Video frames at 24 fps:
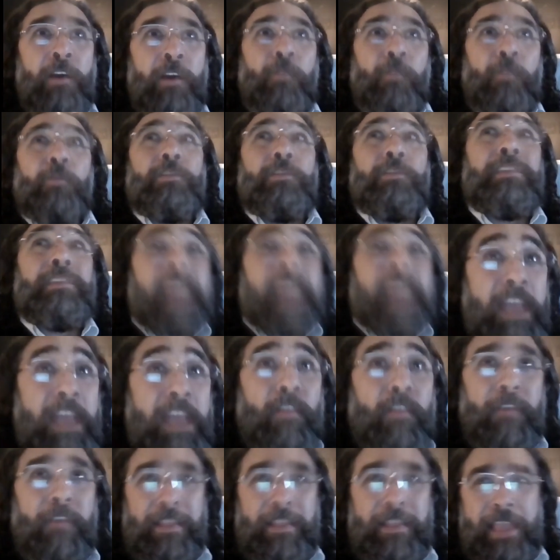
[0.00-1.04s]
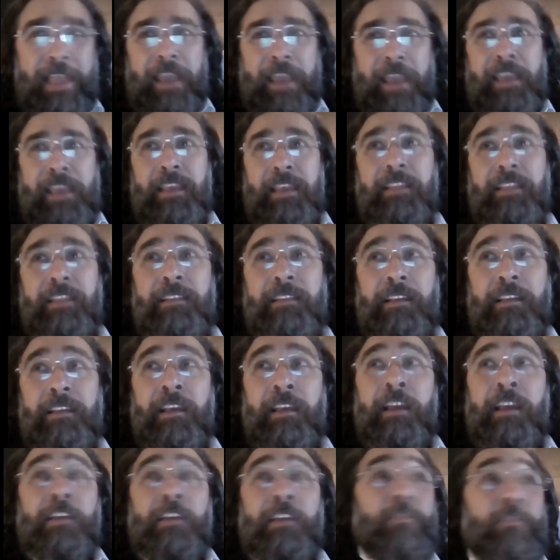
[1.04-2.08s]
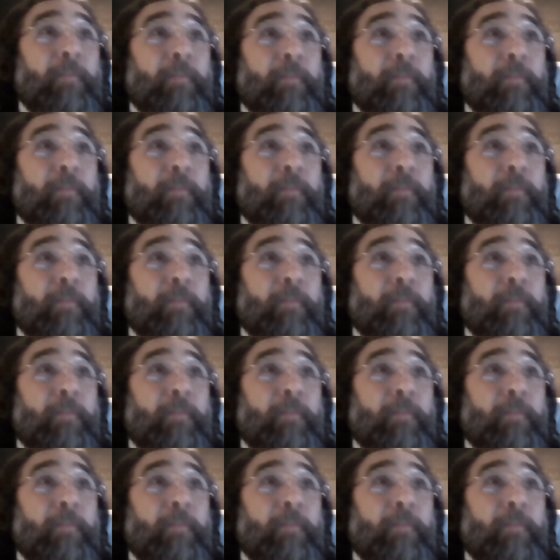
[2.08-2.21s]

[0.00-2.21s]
would think of attacking it, no